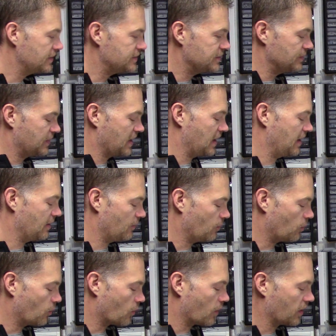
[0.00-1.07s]
to kind of
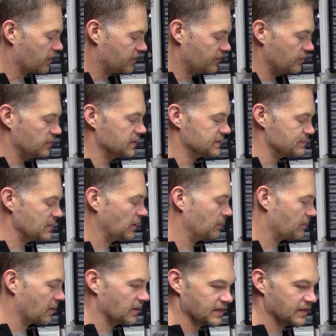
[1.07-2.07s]
work through this middle part.